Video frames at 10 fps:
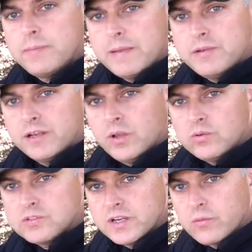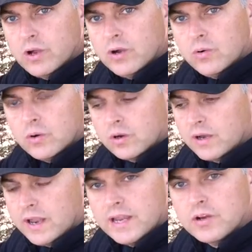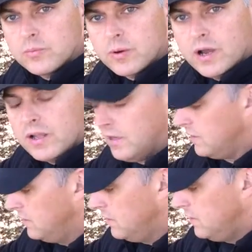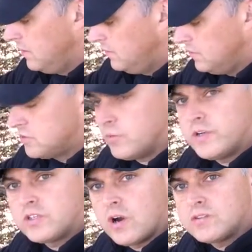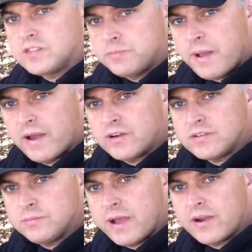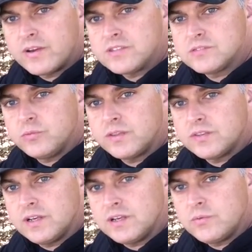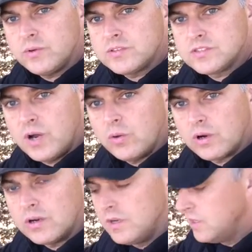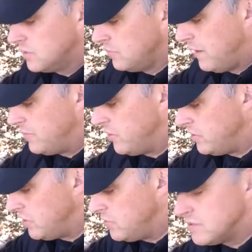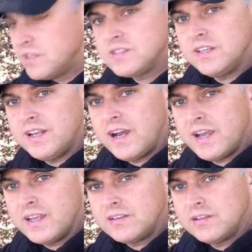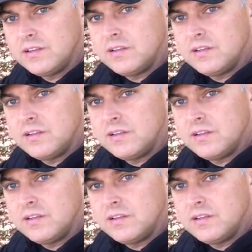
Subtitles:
maybe a Gold Zero or an Anchor product to recharge these batteries with solar. So maybe you use this at night